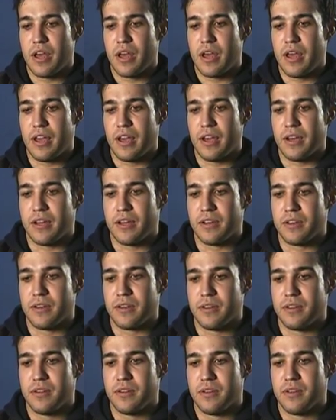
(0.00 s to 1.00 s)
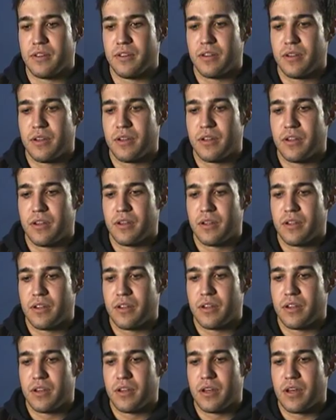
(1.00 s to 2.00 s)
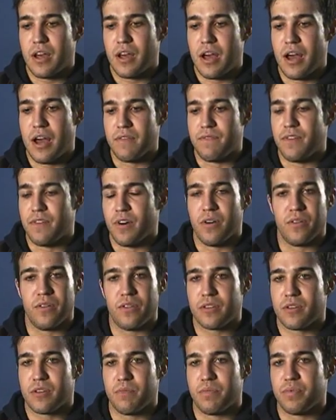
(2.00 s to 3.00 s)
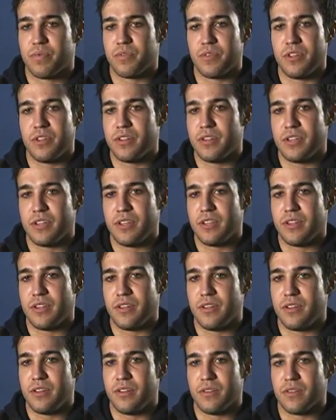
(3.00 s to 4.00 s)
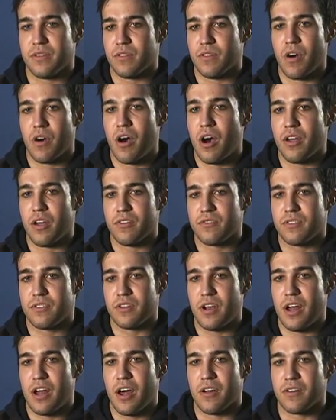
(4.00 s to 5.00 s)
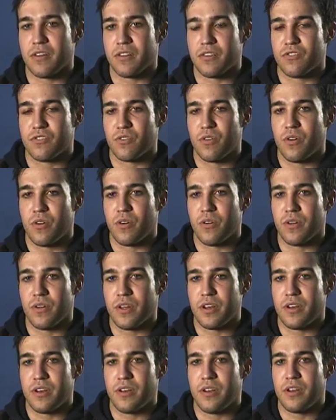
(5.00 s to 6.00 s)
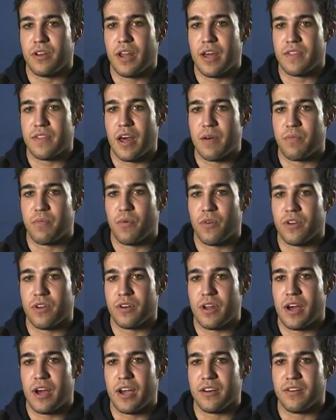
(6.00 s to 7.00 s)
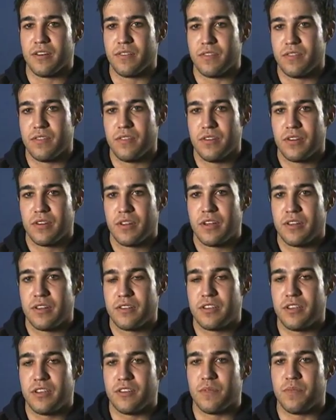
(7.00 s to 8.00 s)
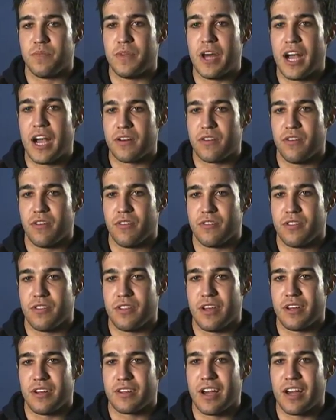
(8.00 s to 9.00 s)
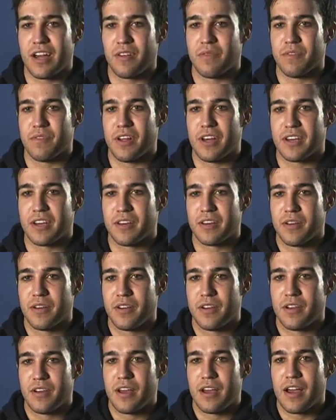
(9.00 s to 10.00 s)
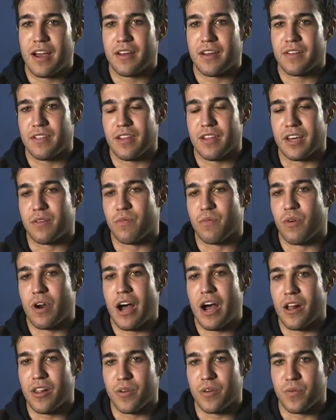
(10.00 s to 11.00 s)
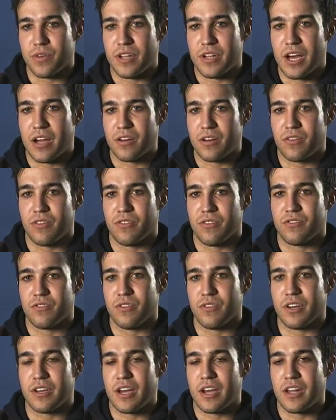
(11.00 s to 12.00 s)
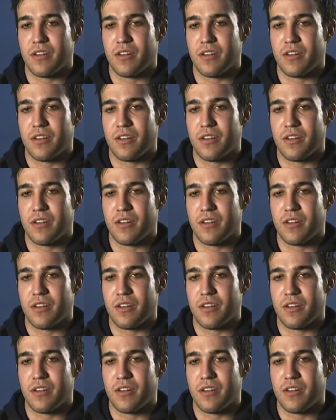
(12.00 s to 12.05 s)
and I felt completely lost and out of control. And at that point I'd seen some doctors, and they'd kind of like were Hollywood doctors, so they